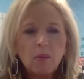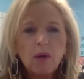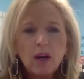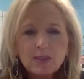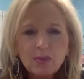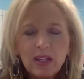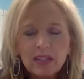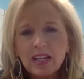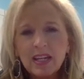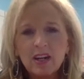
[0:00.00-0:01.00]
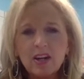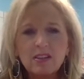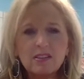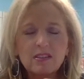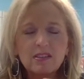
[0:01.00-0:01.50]
blood, sweat, and
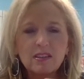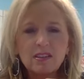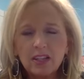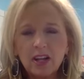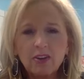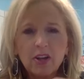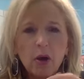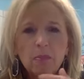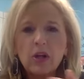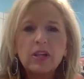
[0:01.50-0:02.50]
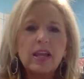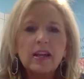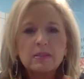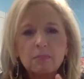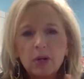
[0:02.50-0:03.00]
tears, no bookings,